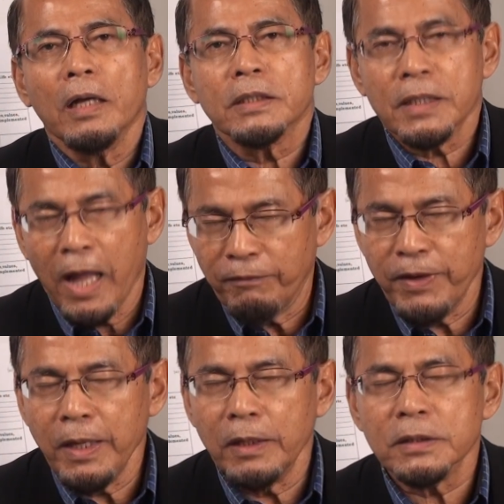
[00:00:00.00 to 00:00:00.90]

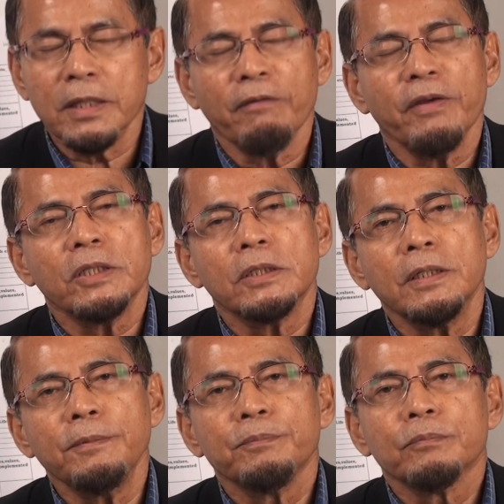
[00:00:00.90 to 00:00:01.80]

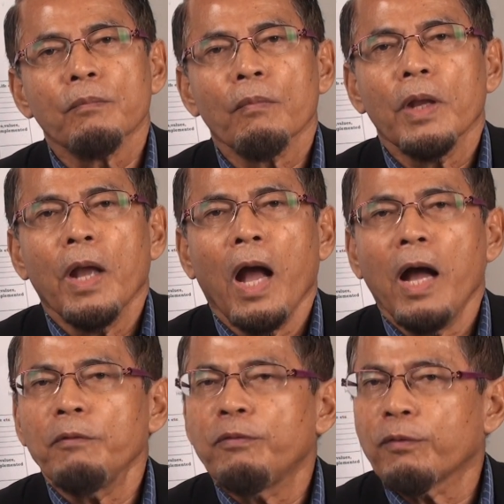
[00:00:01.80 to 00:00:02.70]
starvation,
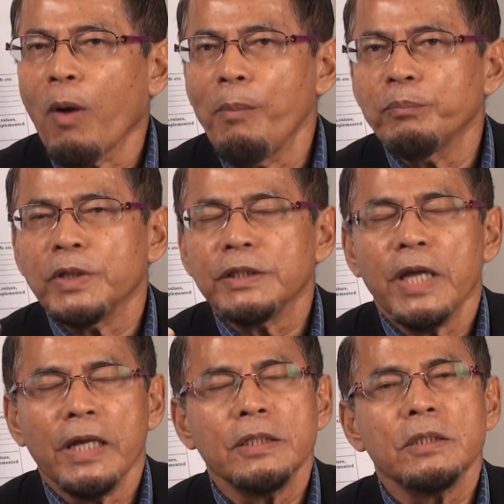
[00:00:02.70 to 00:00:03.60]
from the
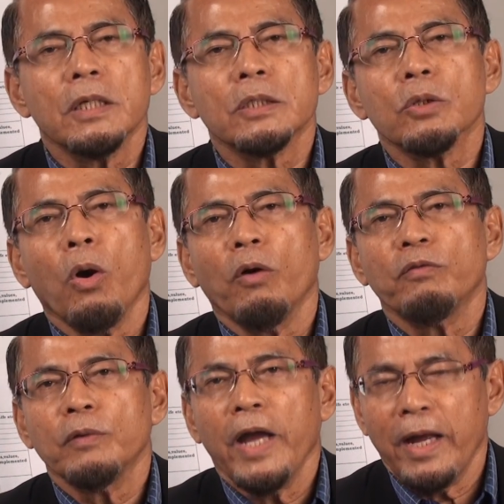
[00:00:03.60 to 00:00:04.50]
challenges
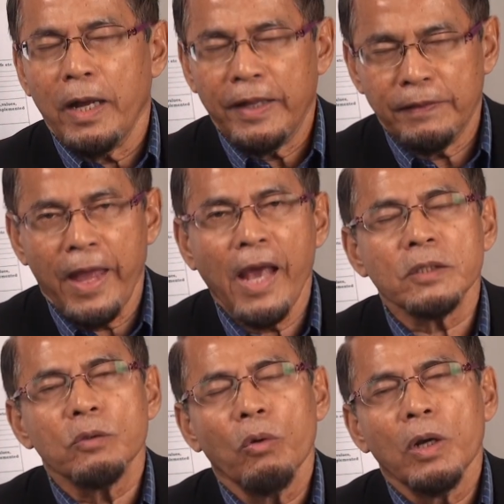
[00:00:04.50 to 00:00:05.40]
of
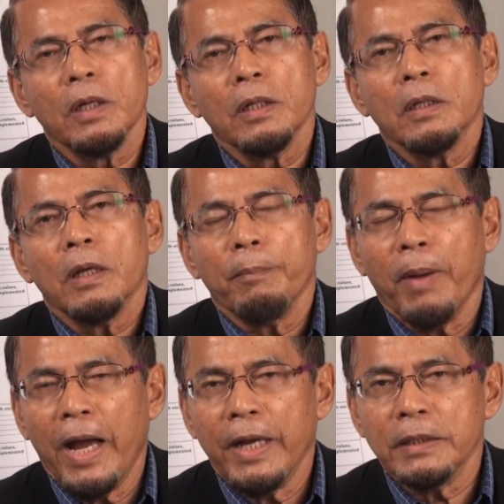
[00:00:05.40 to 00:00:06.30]
attacks
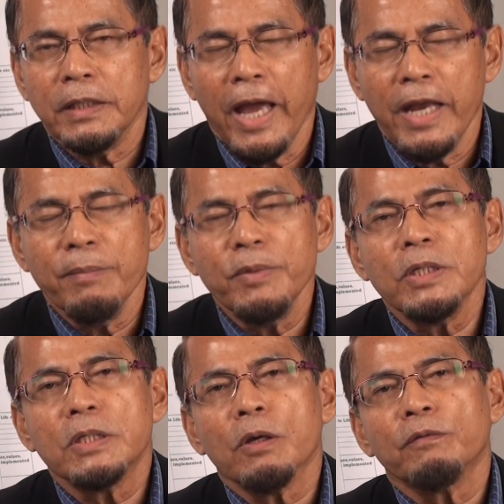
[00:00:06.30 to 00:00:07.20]
by the
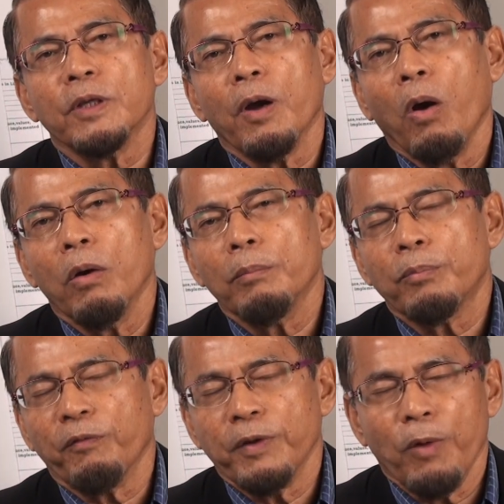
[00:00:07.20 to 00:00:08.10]
enemies of the
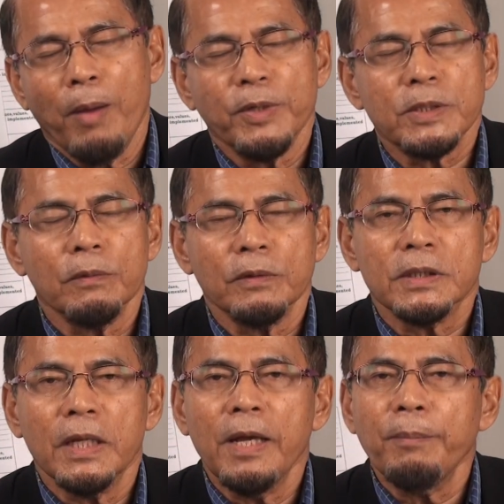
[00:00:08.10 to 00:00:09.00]
Prophet Muhammad sallallahu
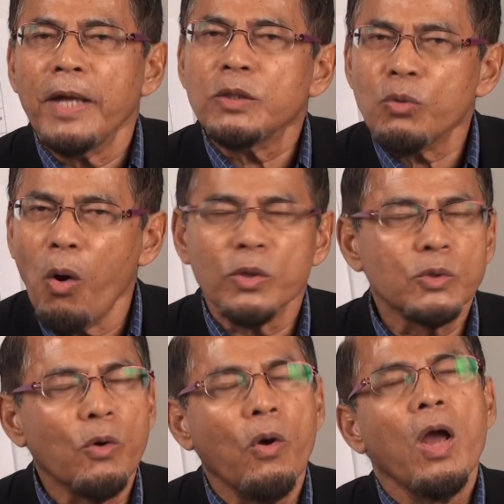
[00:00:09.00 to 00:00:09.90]
alaihi wasallam, and so on.
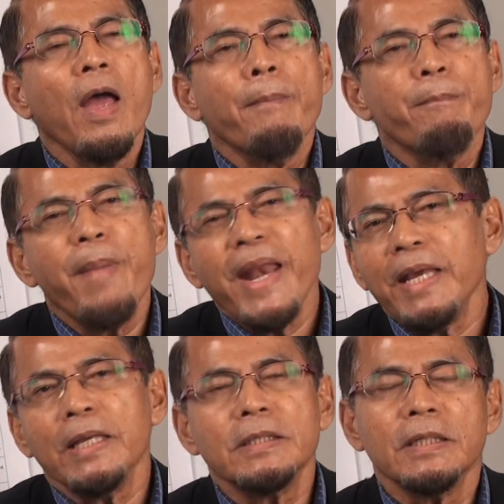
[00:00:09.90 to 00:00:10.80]
So
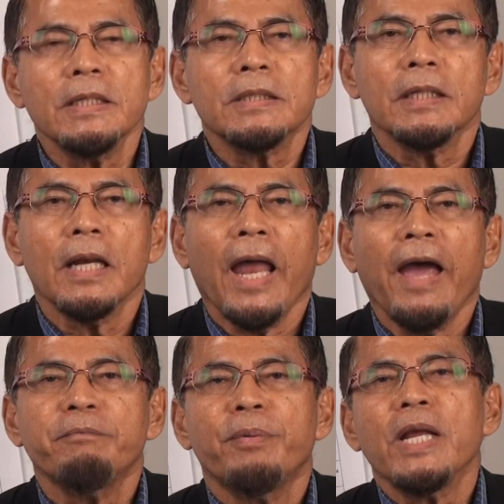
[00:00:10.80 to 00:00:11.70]
many incidents in the
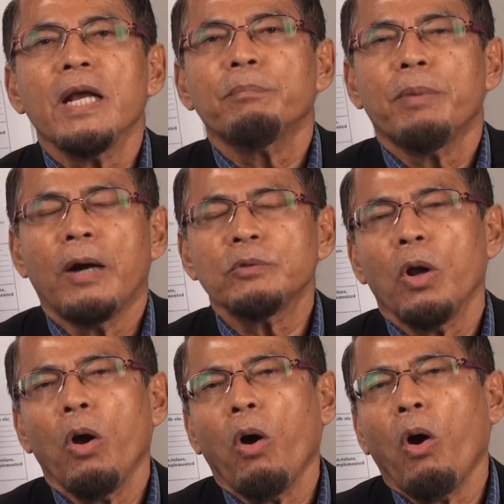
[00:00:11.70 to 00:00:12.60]
life bring
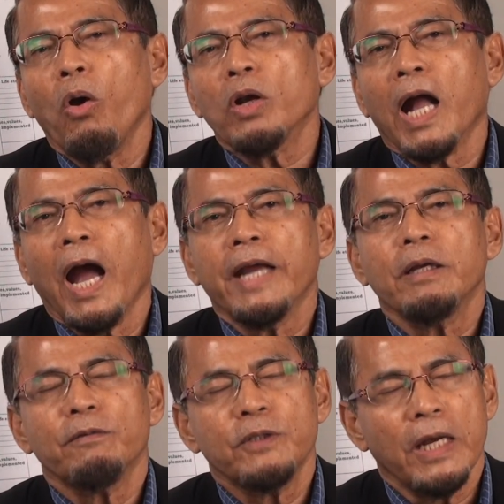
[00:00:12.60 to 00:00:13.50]
about all
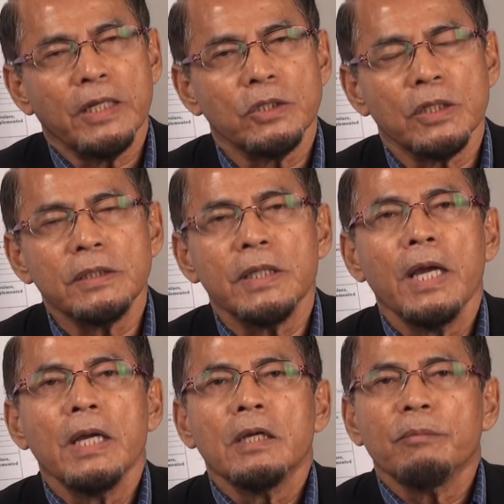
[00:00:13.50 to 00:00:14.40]
kind of challenges,
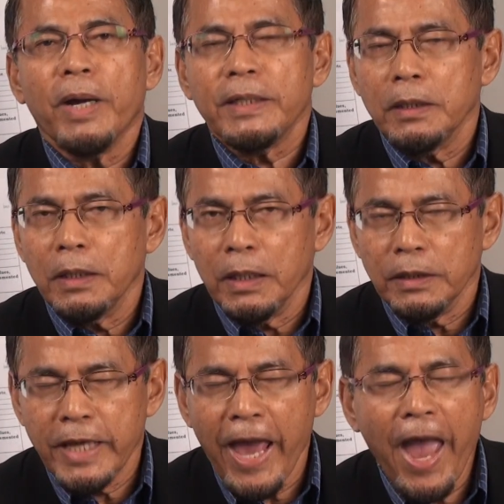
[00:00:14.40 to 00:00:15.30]
but
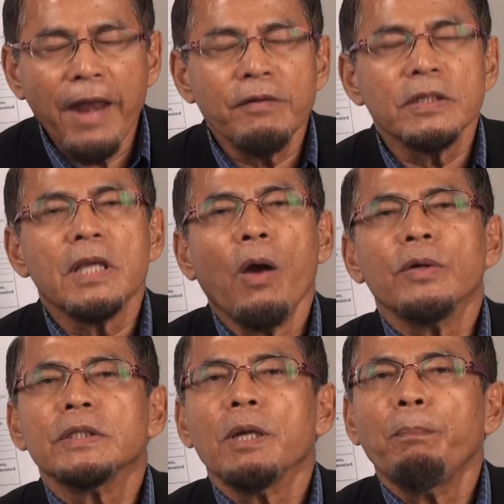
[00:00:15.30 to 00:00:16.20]
the end
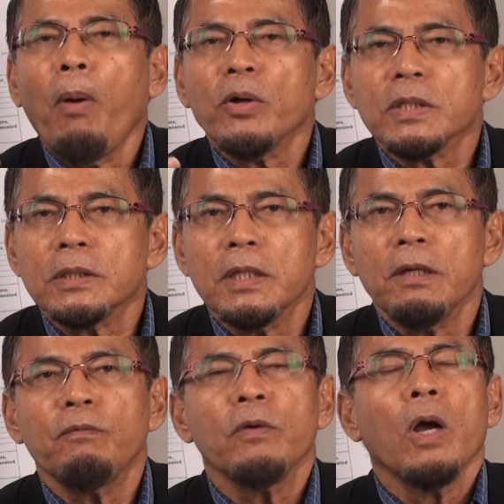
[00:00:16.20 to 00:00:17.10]
result is a
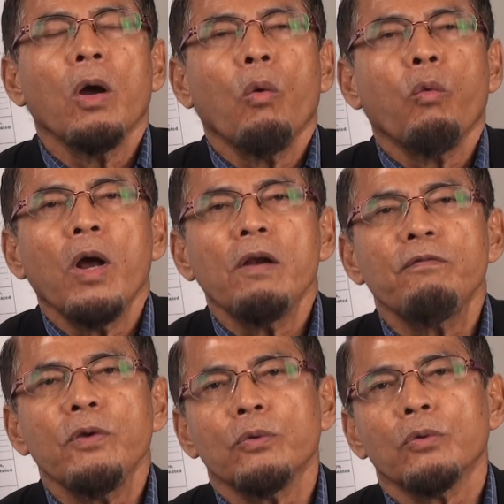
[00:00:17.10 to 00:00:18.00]
positive
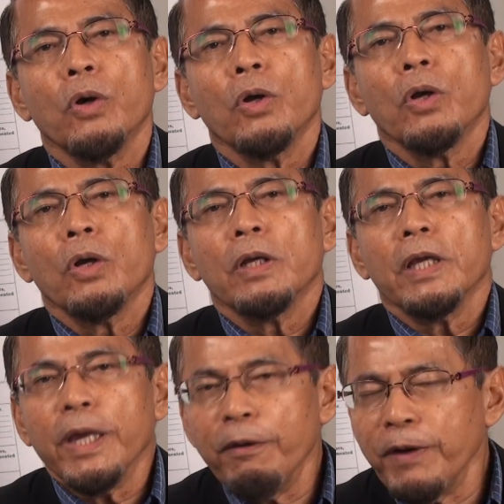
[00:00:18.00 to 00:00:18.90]
worldview.
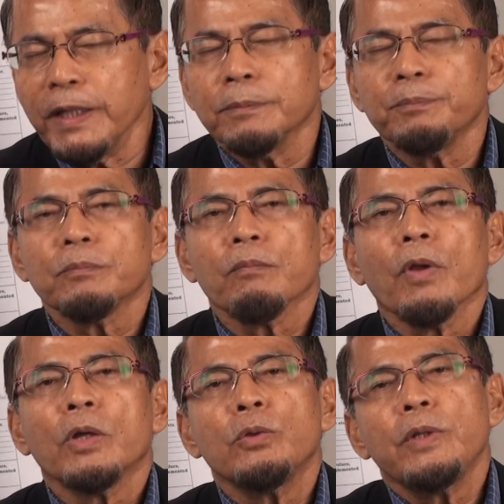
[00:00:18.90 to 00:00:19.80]
Even
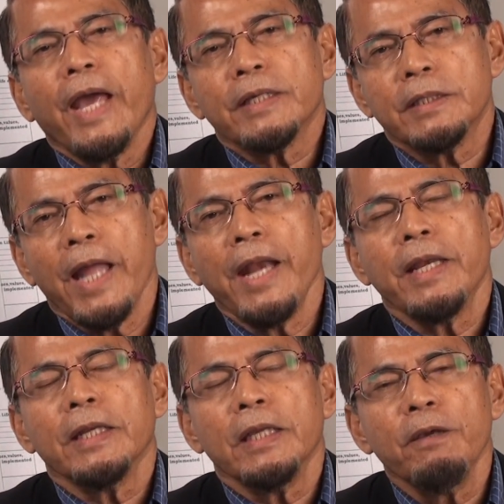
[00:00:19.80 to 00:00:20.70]
to the
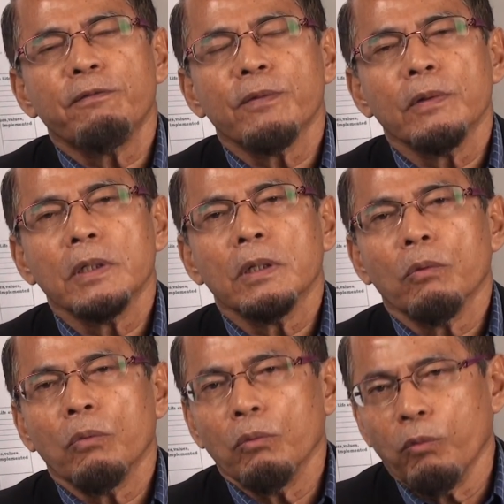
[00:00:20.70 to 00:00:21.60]
extent that if
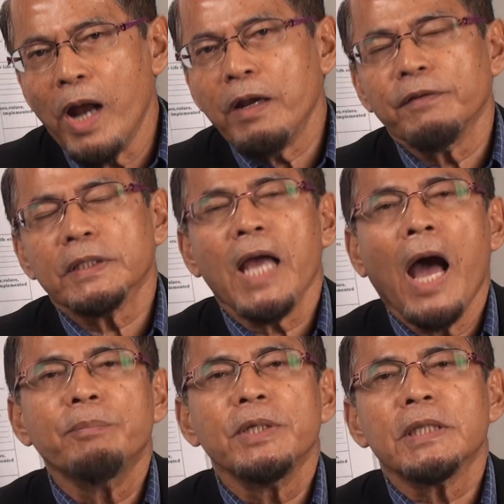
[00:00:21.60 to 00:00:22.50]
one of the
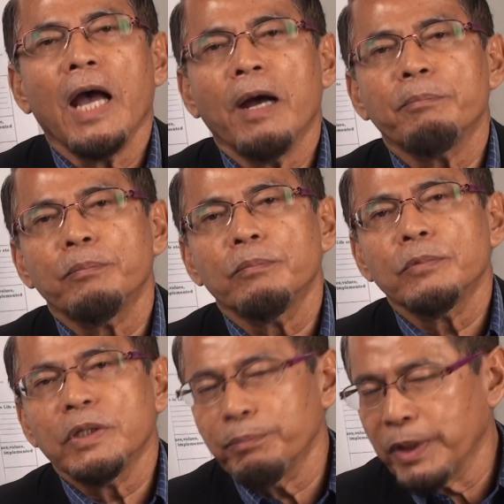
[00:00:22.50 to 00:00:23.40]
Sahabis
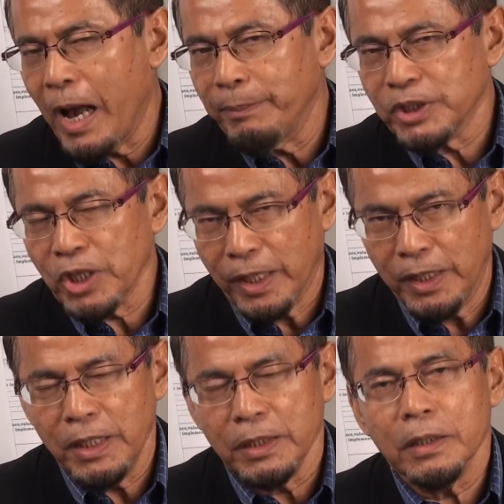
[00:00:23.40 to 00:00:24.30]
become a
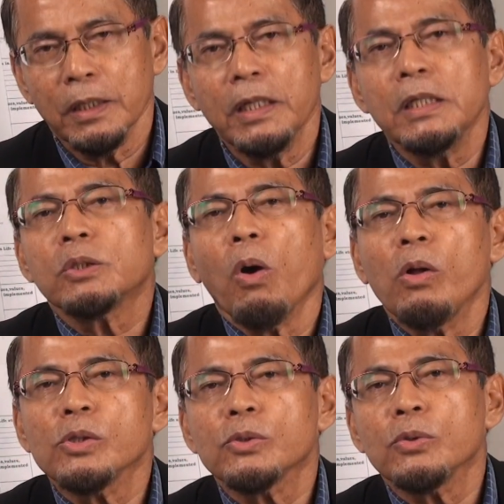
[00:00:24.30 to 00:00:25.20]
shaheed, it is
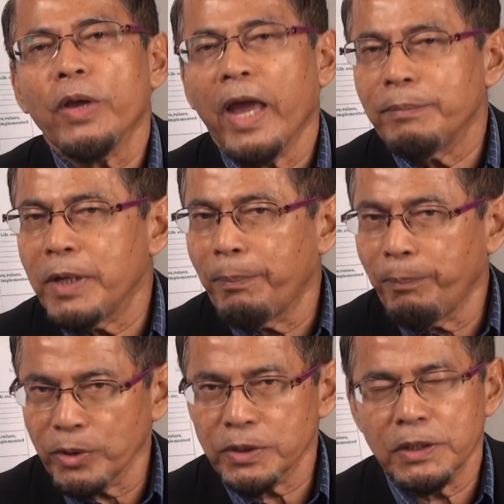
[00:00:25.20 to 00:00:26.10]
also can be a
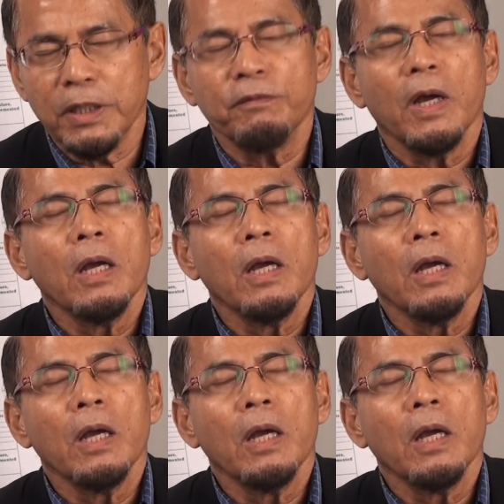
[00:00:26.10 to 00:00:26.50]
positive